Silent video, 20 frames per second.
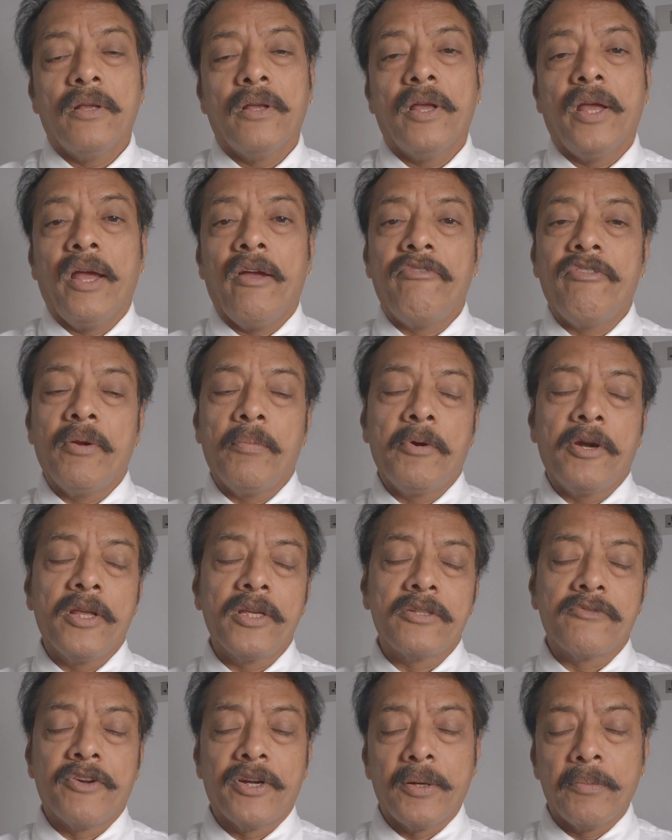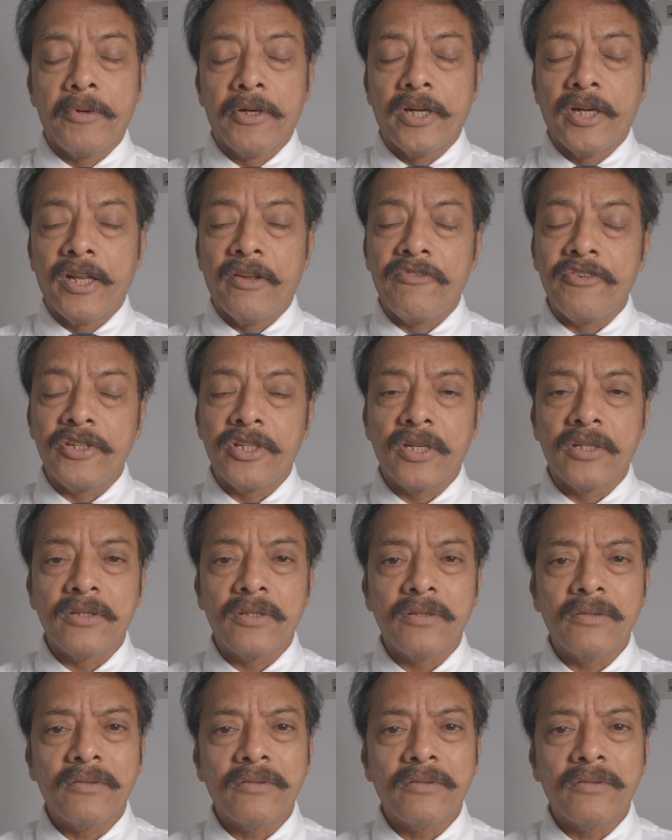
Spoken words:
everybody is vitamin D deficient.